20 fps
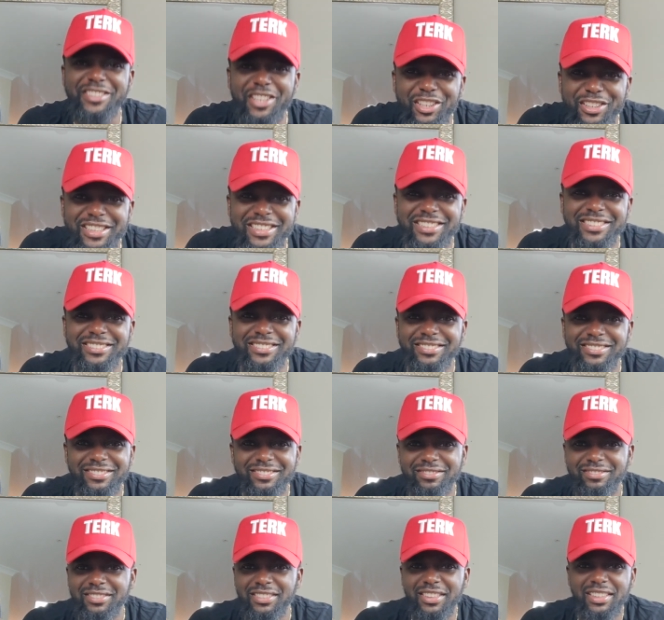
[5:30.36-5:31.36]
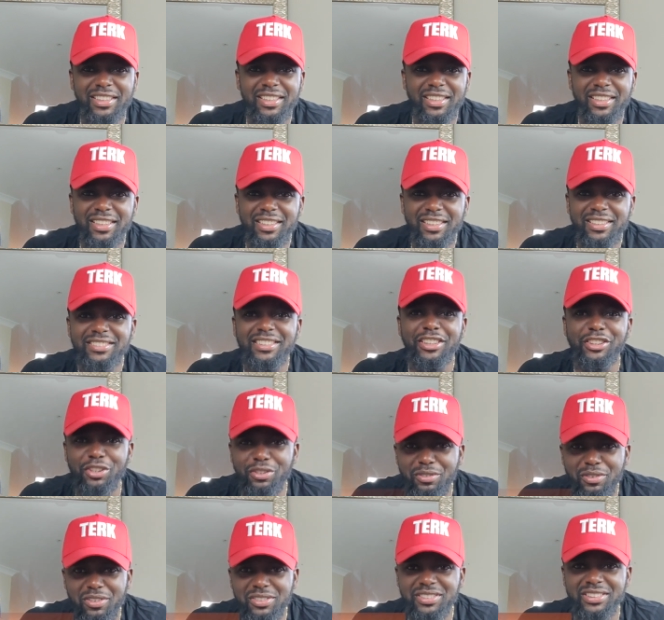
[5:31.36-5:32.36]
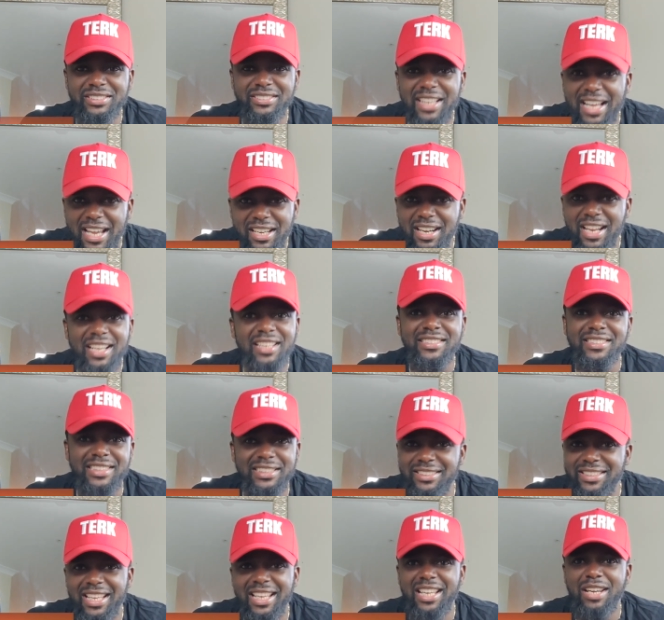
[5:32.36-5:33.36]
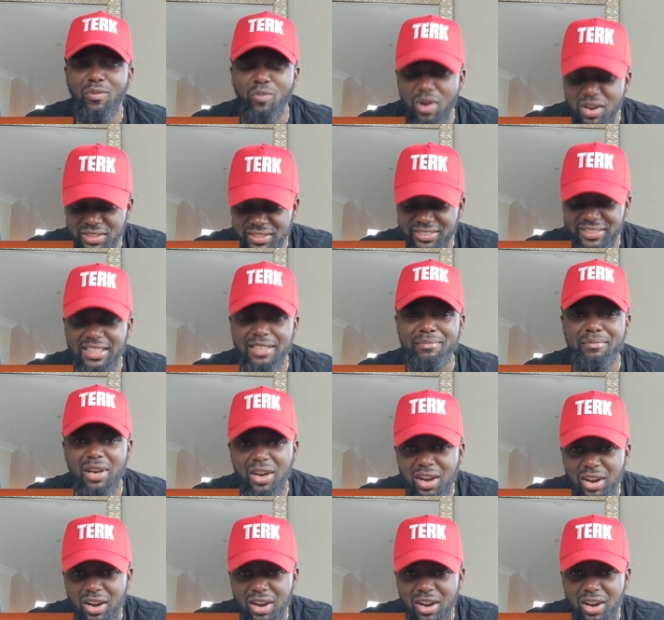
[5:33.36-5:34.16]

sterling, the euros, the naira. She there won them